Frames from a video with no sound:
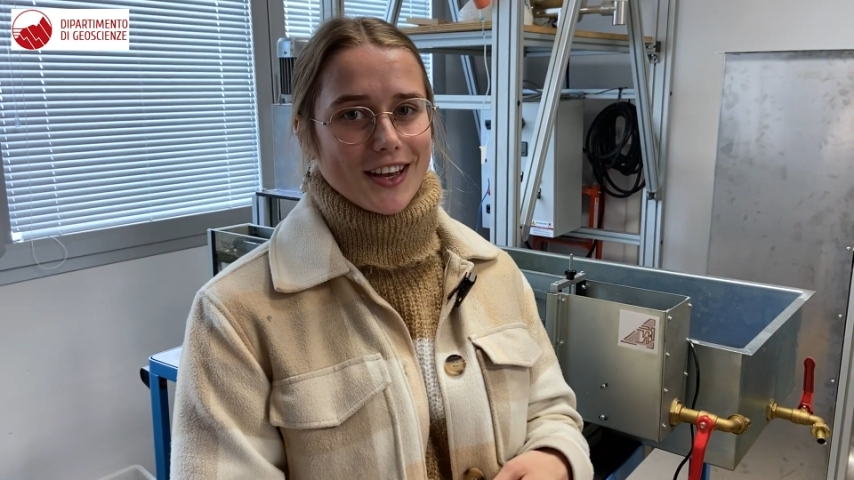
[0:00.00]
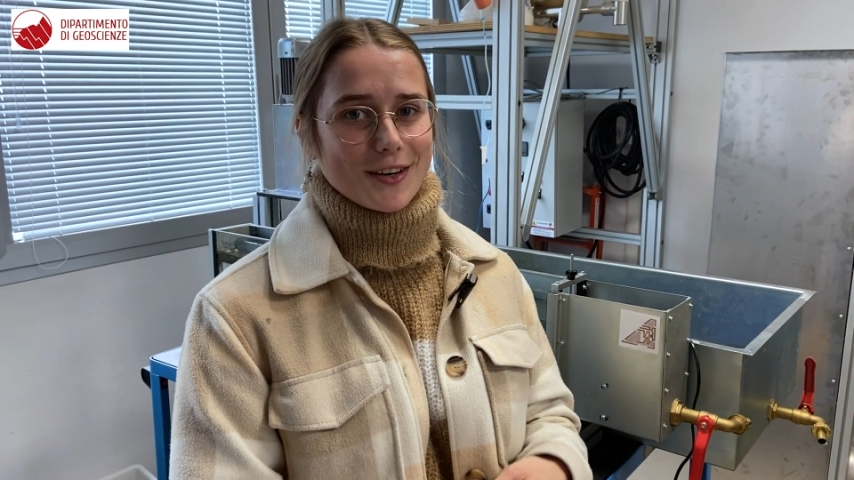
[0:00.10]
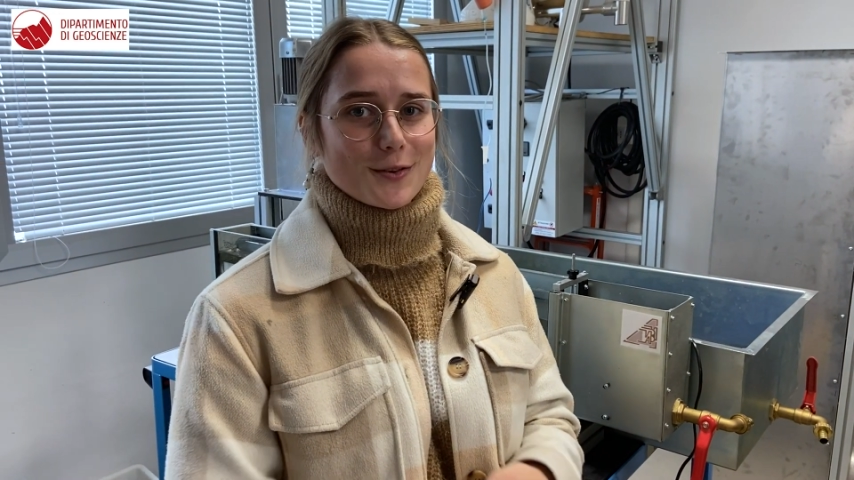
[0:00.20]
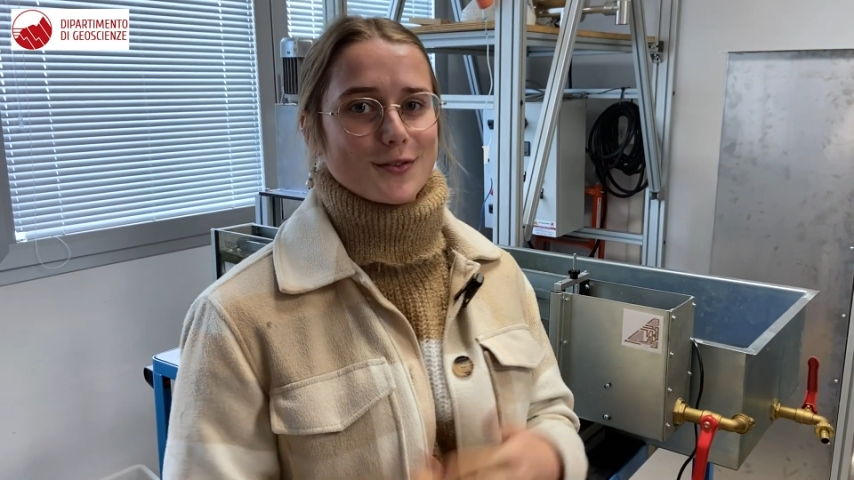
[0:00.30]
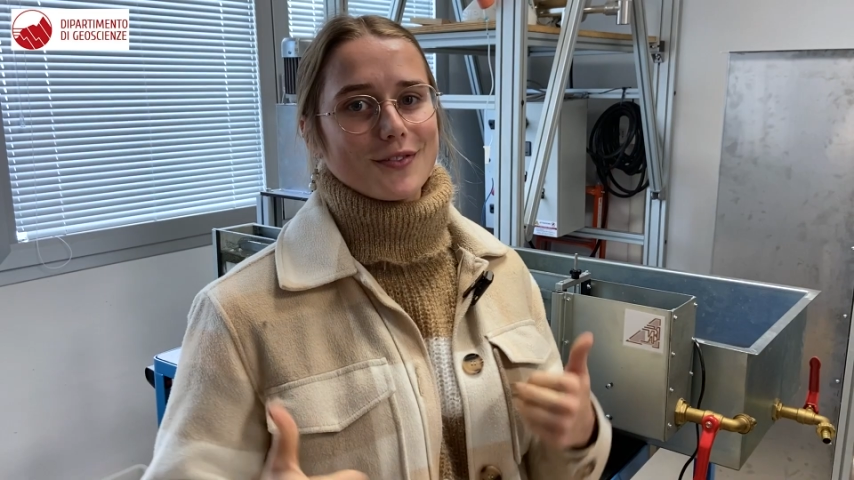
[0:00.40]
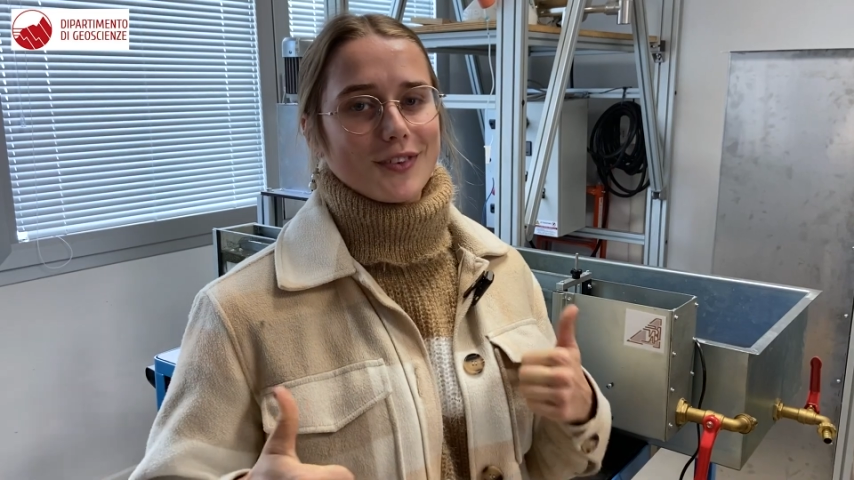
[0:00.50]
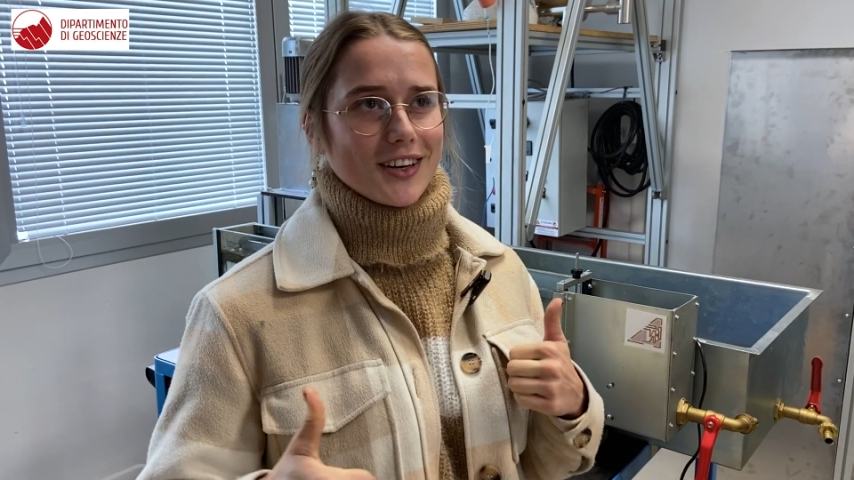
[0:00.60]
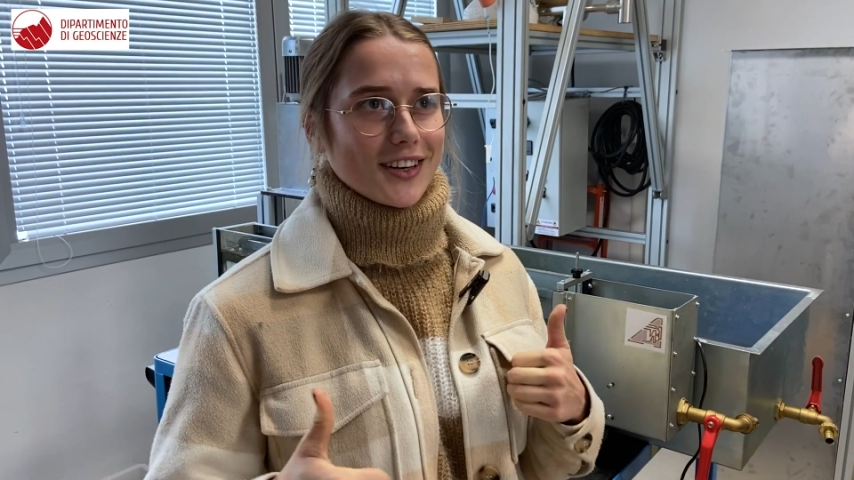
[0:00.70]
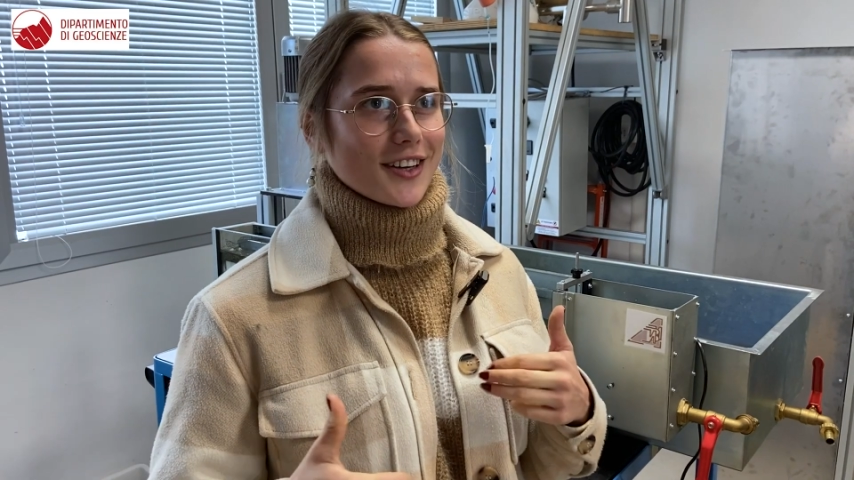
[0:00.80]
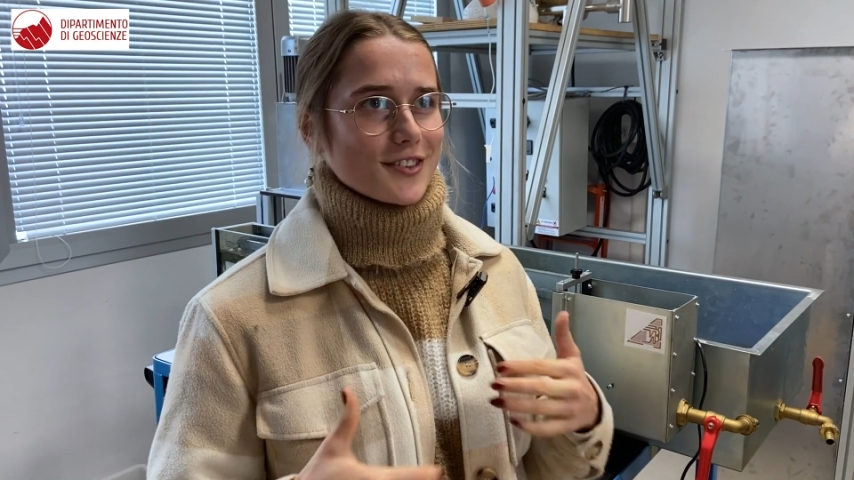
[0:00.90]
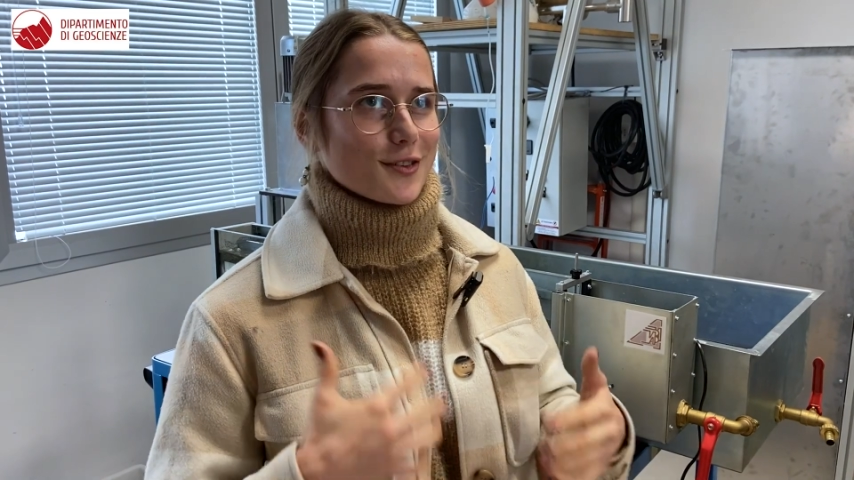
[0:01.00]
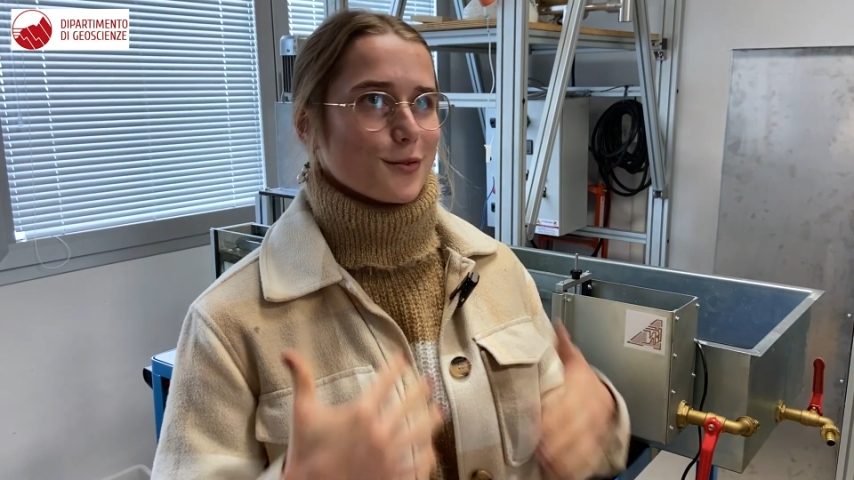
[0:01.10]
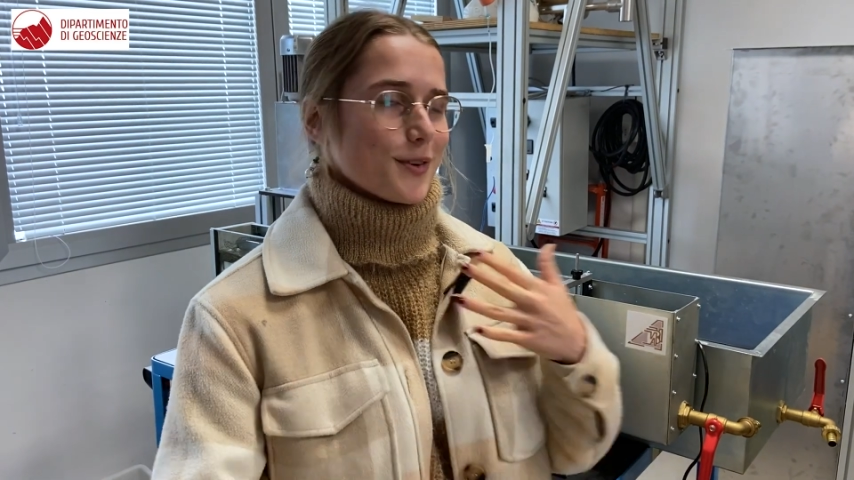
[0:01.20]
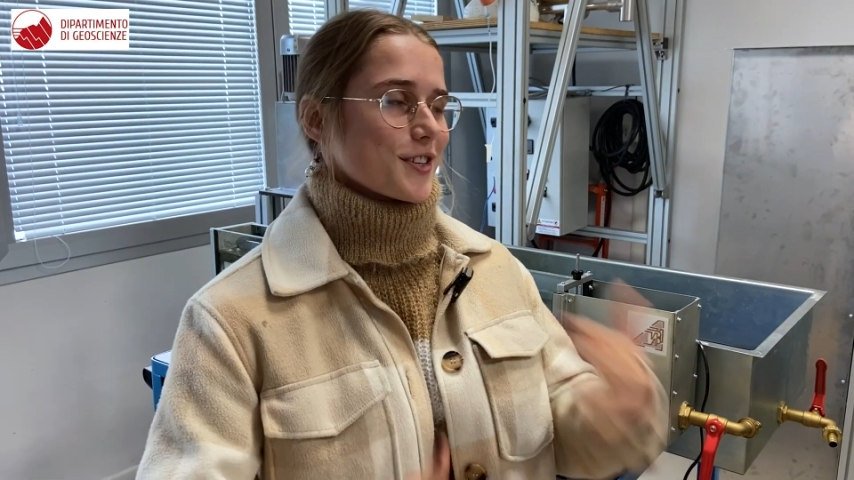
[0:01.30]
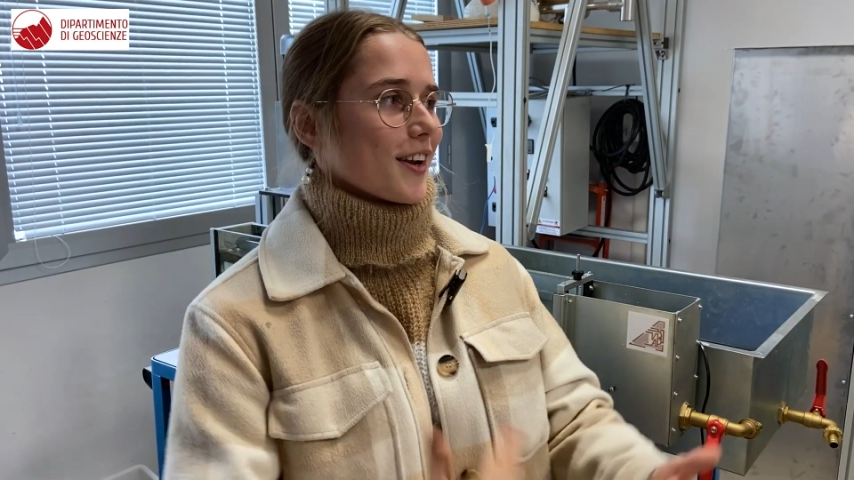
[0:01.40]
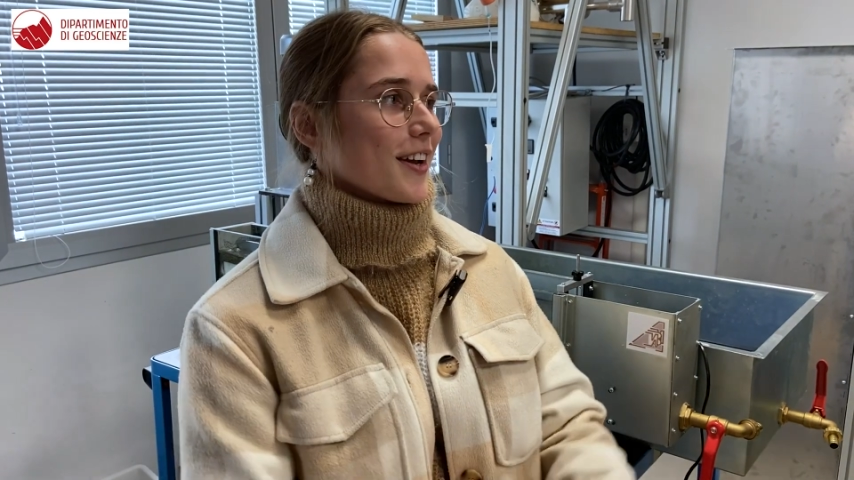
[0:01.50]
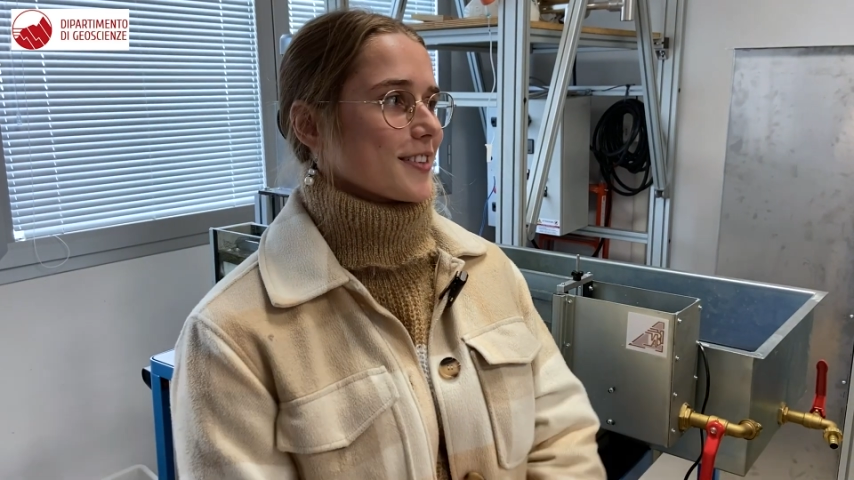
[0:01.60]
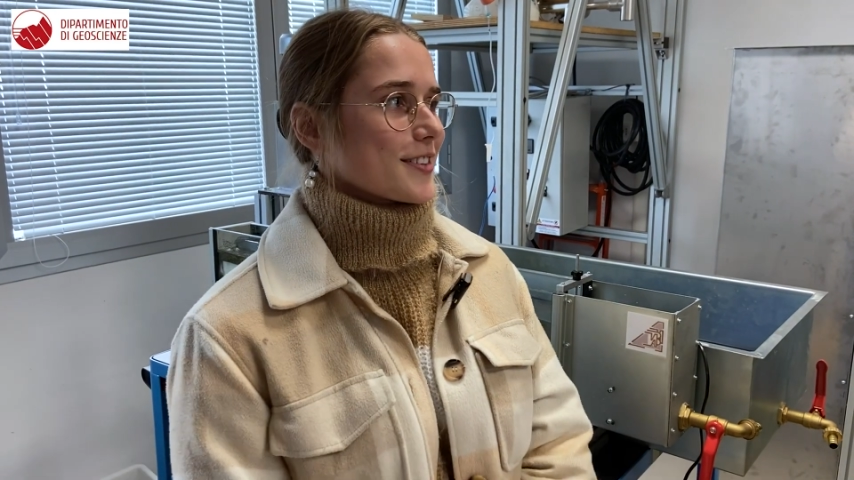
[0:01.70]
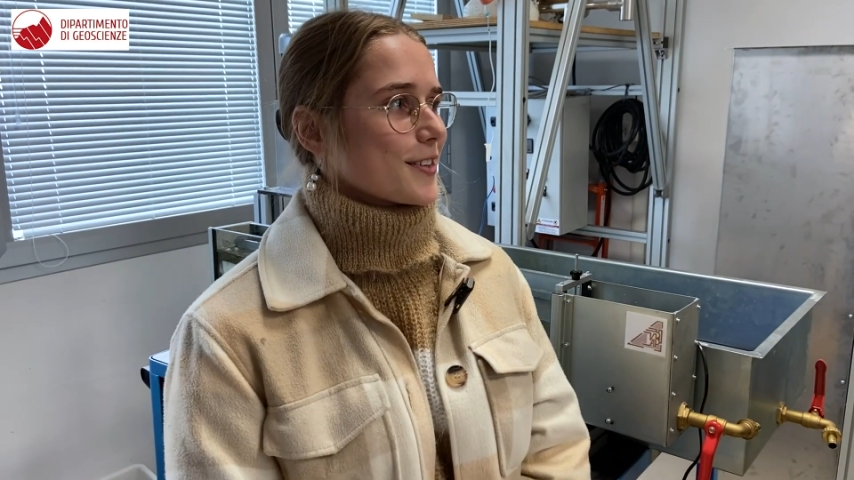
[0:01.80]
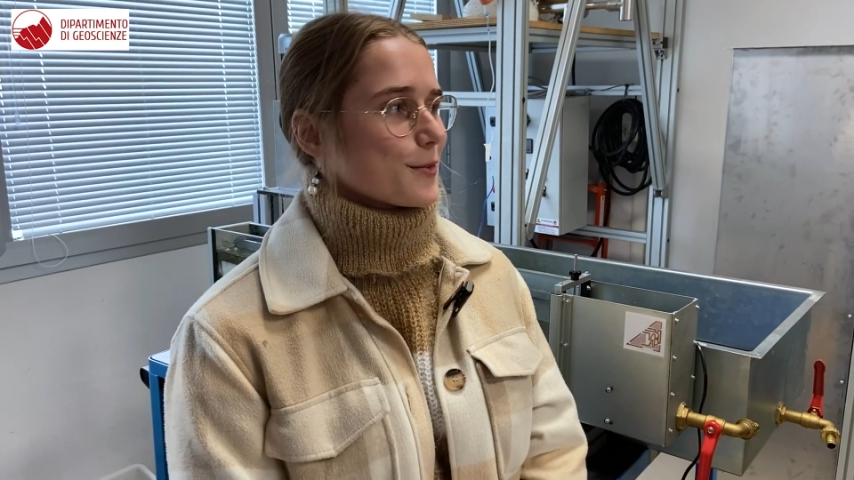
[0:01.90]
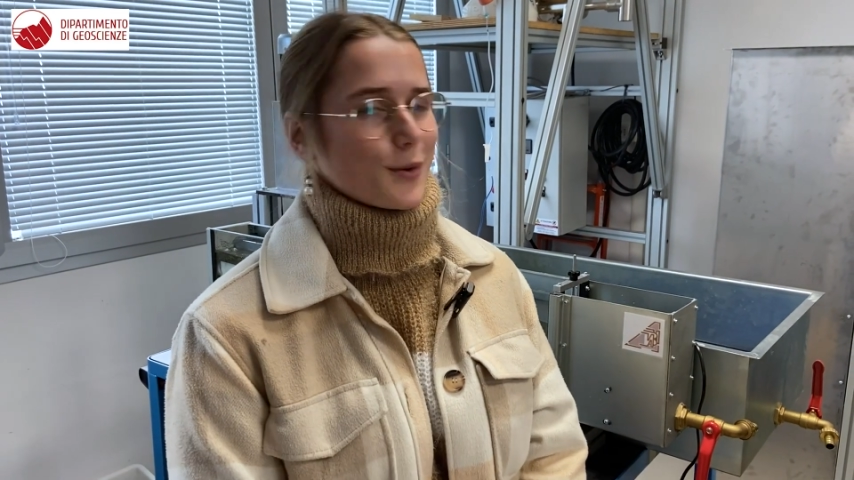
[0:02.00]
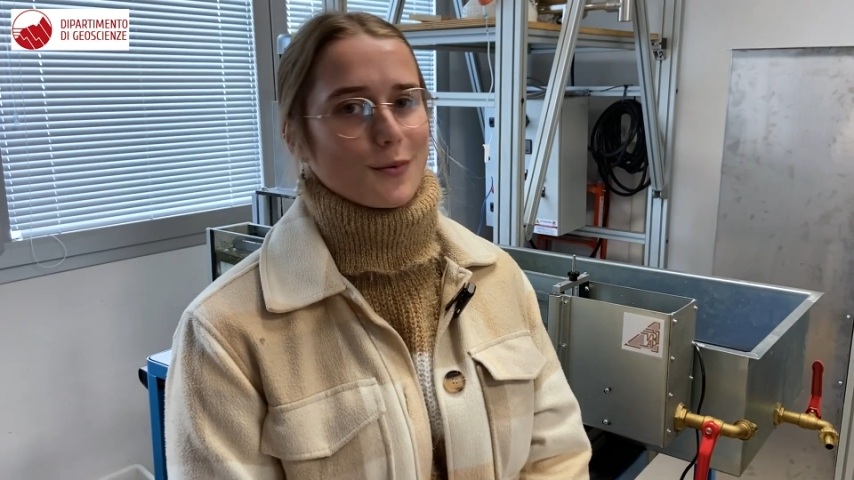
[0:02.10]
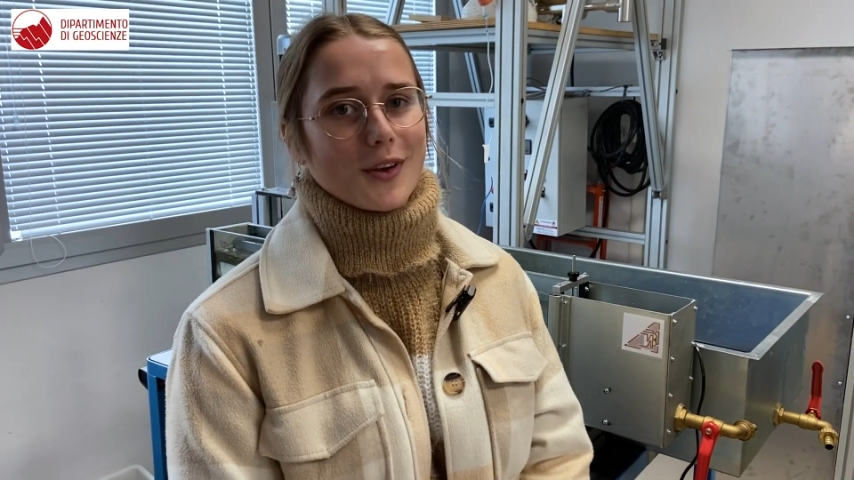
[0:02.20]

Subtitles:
and it was very nice to visualize what